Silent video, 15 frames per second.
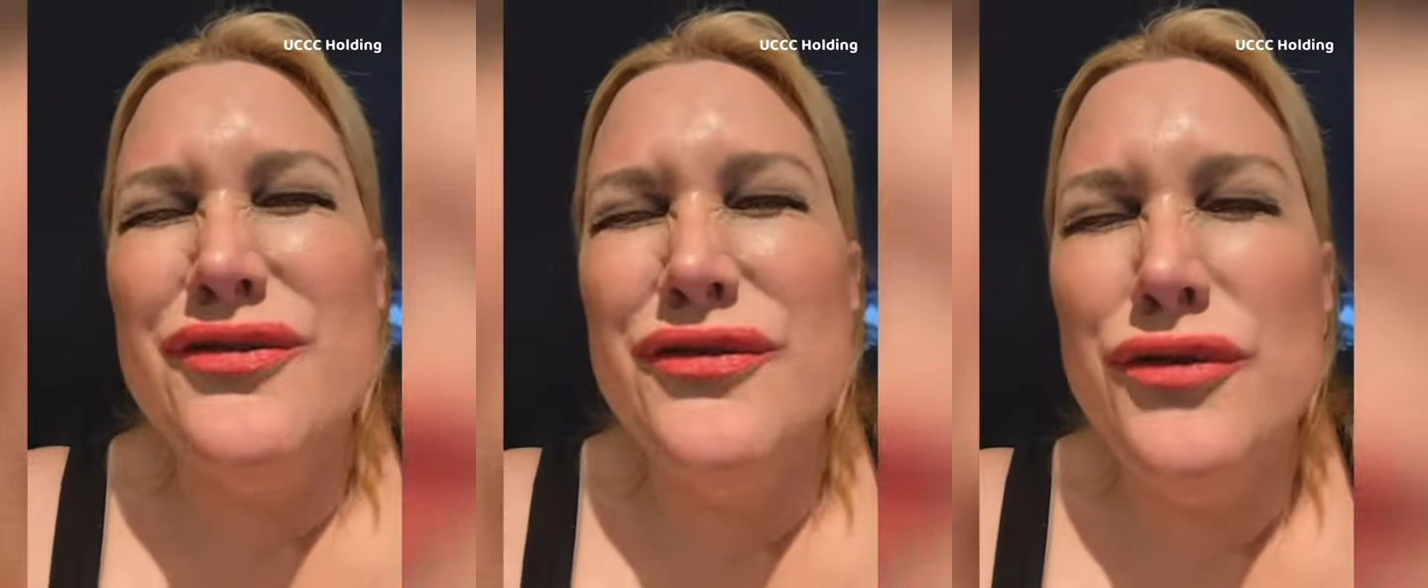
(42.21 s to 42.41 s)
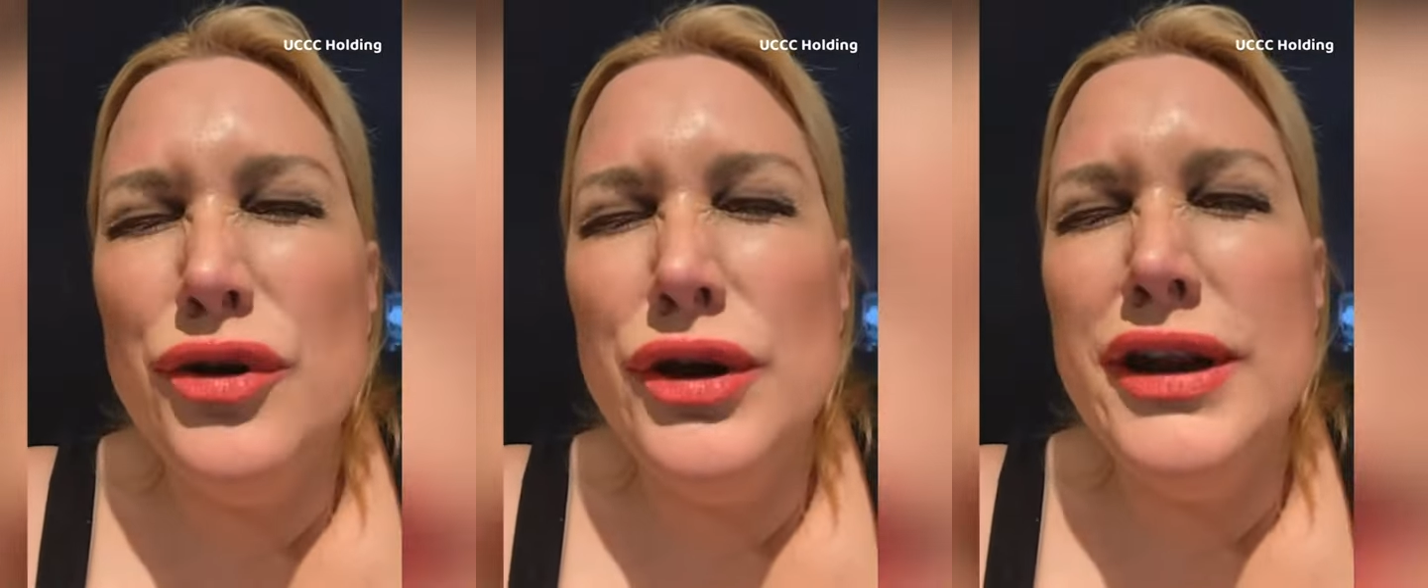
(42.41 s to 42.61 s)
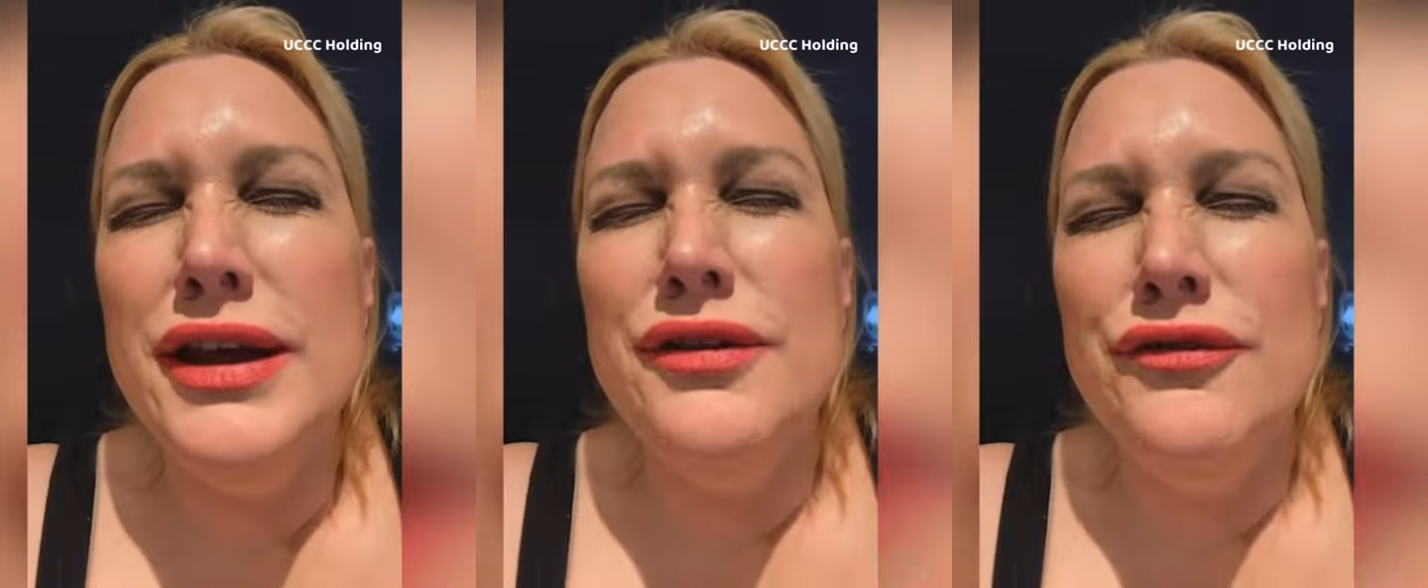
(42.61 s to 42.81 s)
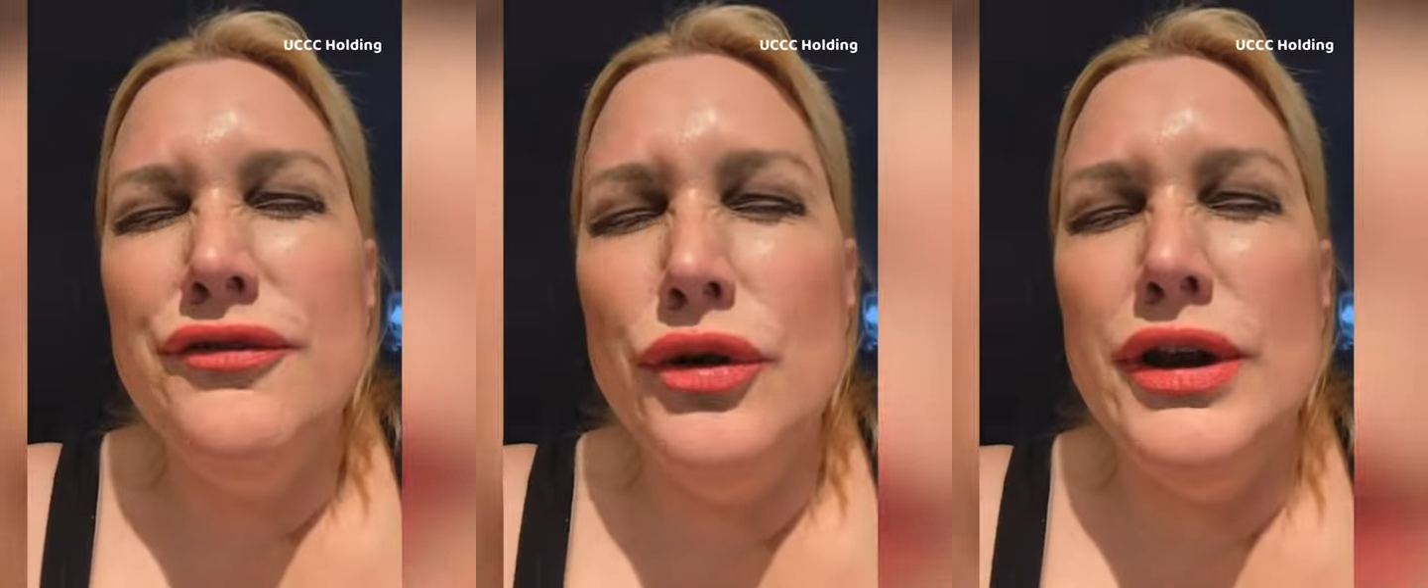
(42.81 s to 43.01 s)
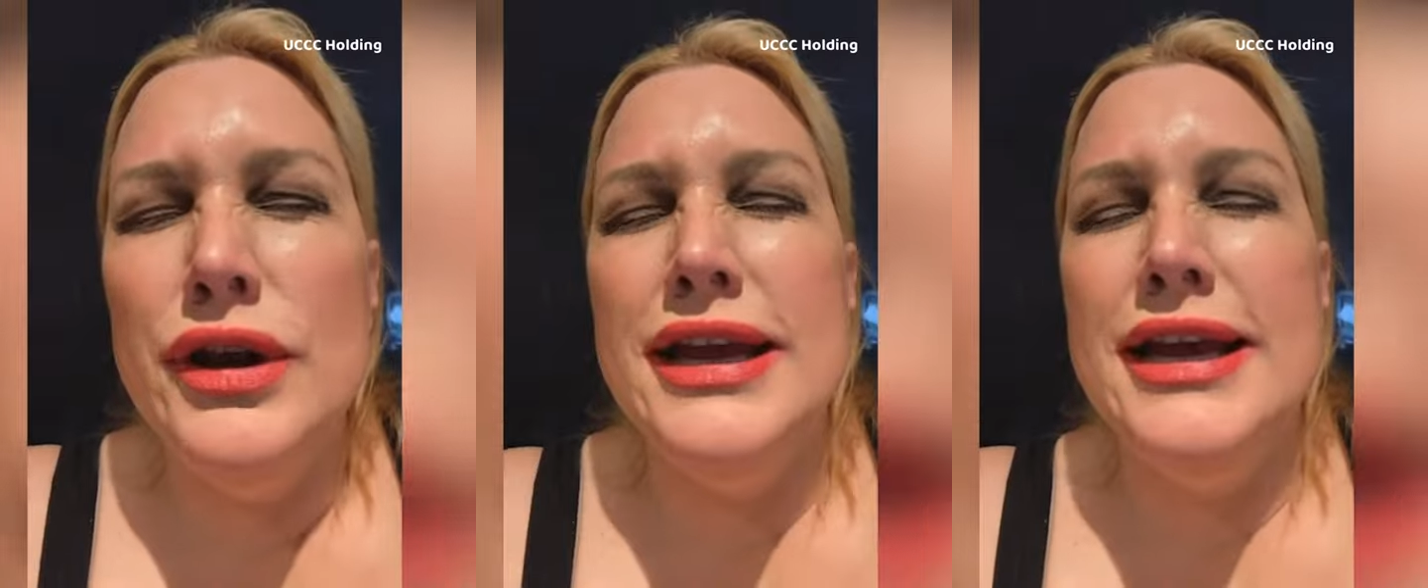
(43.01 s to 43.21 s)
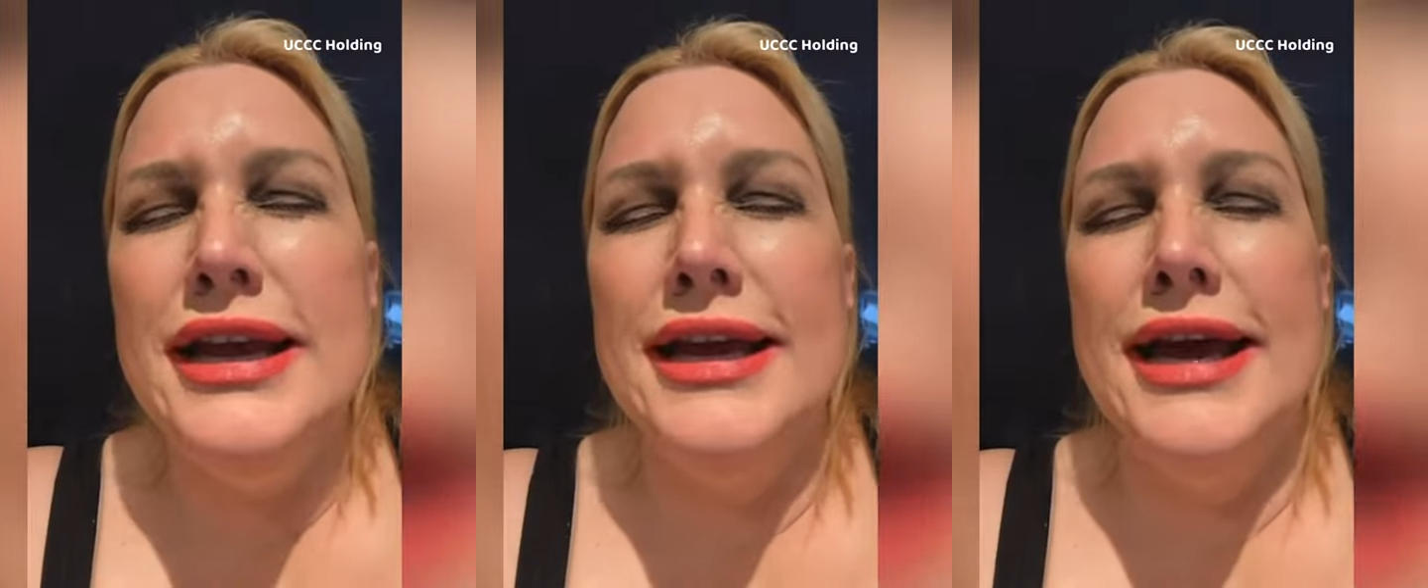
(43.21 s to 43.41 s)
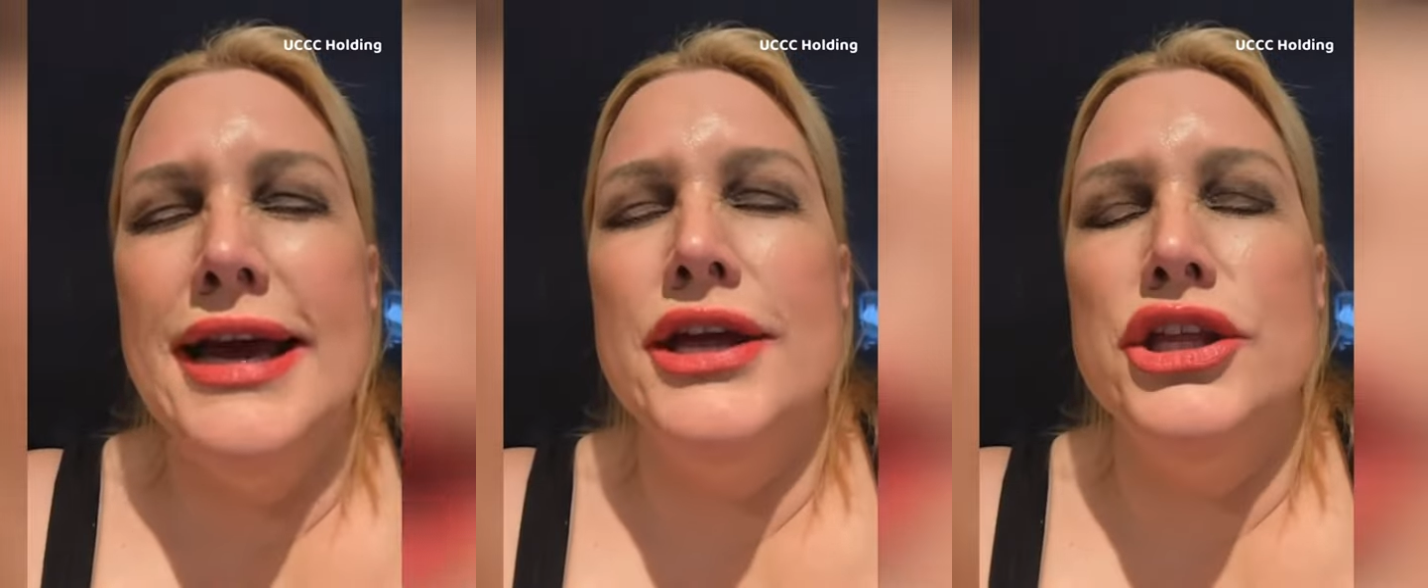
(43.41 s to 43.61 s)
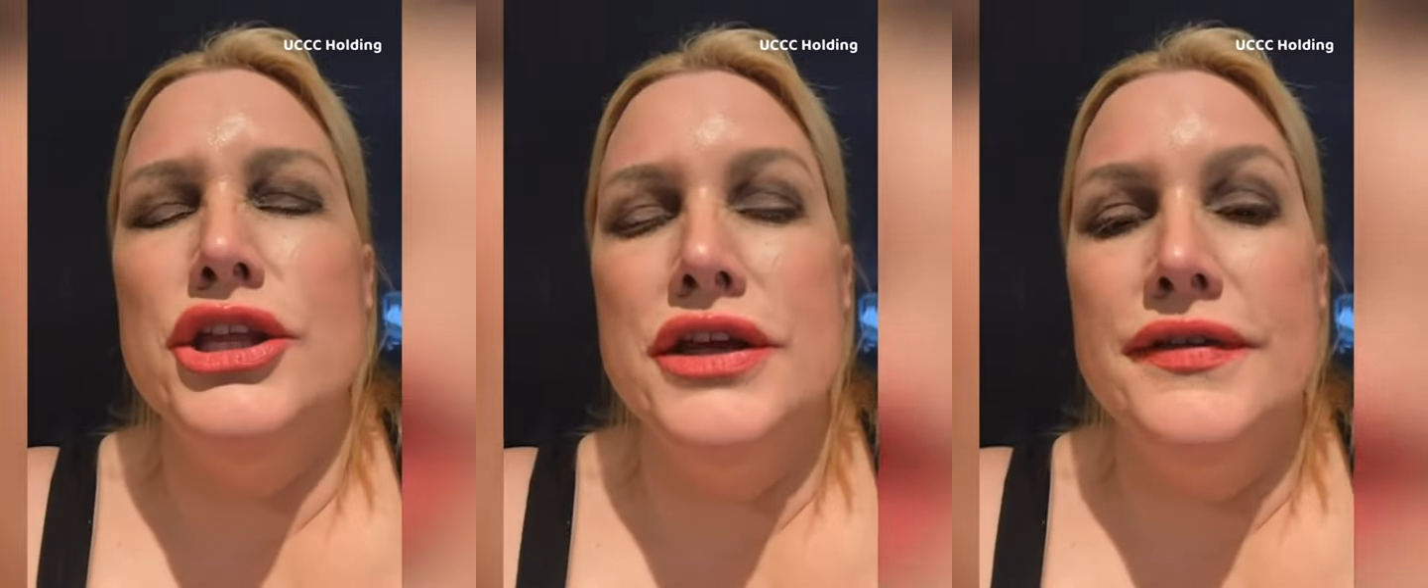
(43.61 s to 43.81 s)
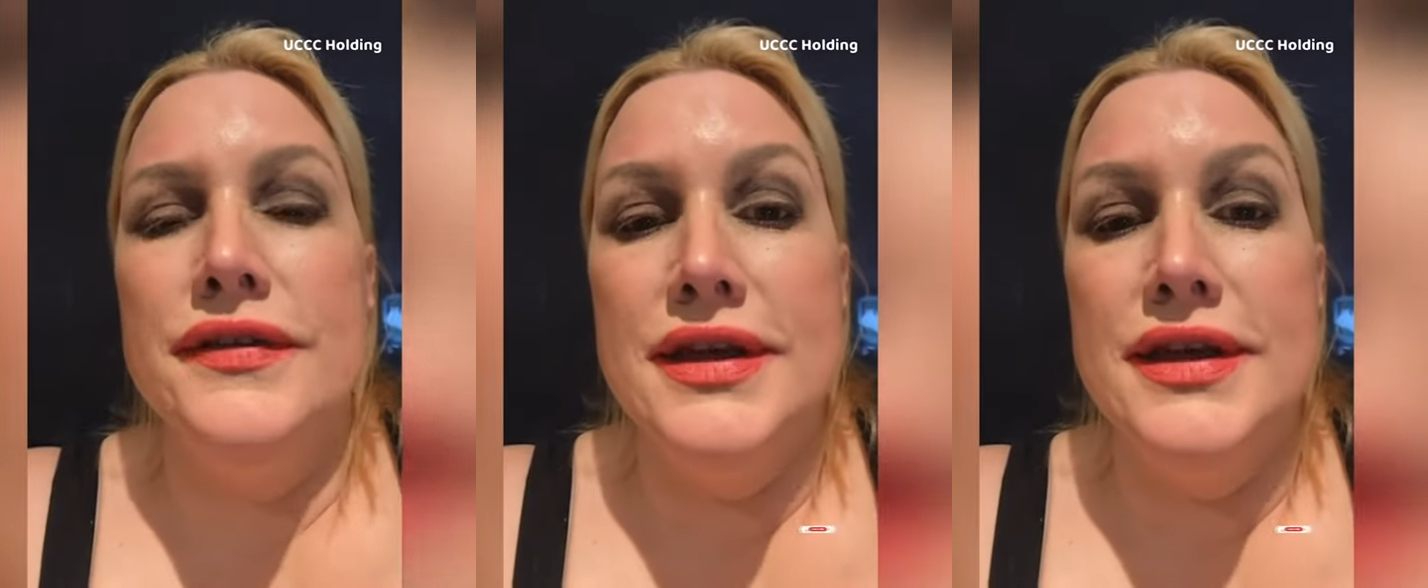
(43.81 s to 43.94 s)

fully, fully engaged in